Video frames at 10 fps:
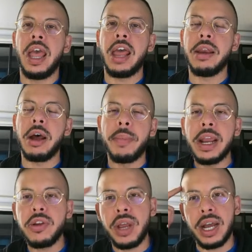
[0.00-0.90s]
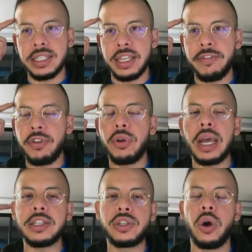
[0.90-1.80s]
now mind you guys, if you guys
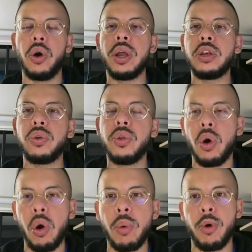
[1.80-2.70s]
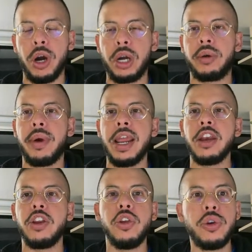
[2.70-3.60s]
go and do the homework, right? And you
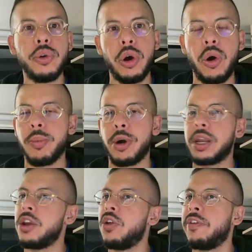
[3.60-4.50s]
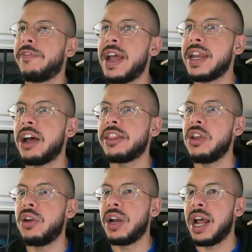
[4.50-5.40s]
do the homework and you could find out that you
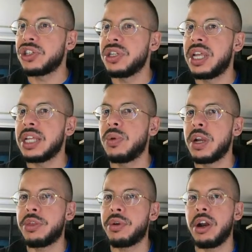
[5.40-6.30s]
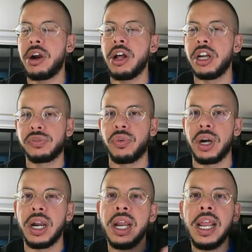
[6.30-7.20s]
could actually get $2,300 for it.
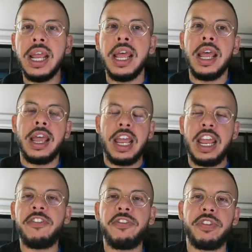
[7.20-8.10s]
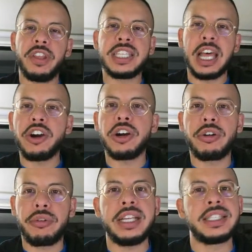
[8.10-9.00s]
If the seller
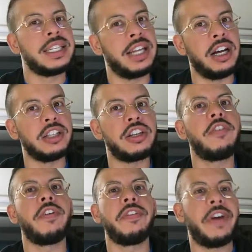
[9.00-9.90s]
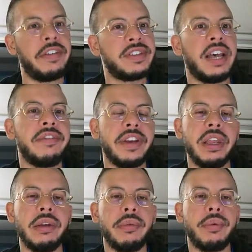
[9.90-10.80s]
agrees to sell it to you for 570,
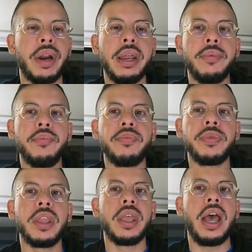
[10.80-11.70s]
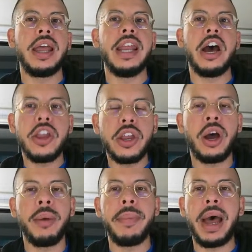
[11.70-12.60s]
right? And now you could come
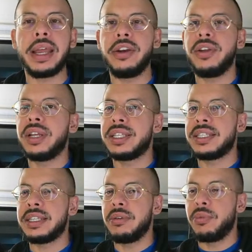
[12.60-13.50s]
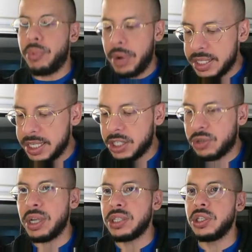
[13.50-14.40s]
back and you could raise these
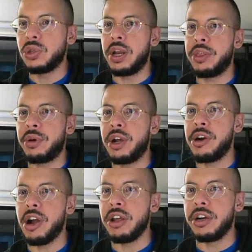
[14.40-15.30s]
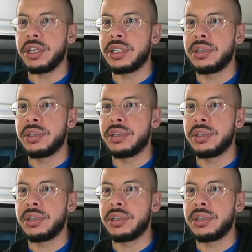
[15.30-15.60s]
rents to $2,300